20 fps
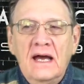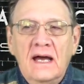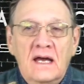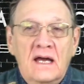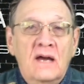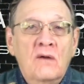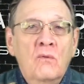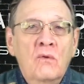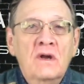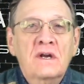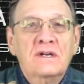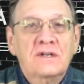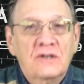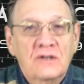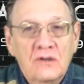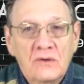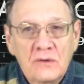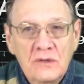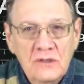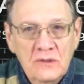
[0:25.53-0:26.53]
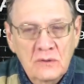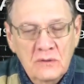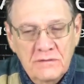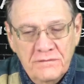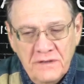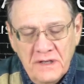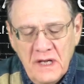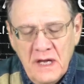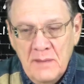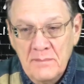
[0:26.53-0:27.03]
I wanted to go to U
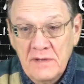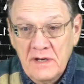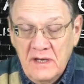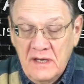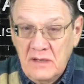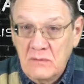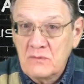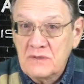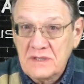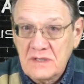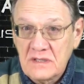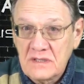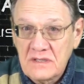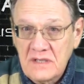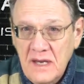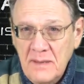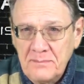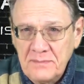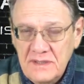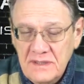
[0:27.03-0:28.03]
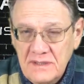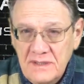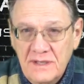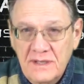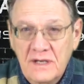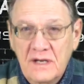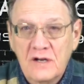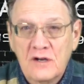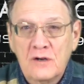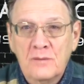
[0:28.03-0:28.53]
of M, and I was accepted
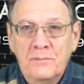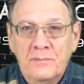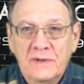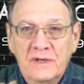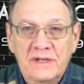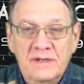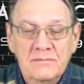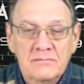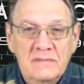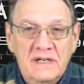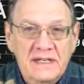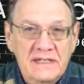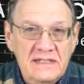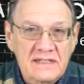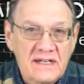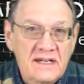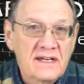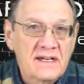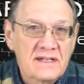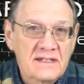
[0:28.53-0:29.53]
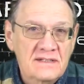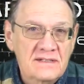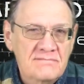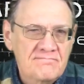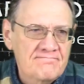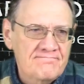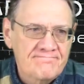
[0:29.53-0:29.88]
there, but my dad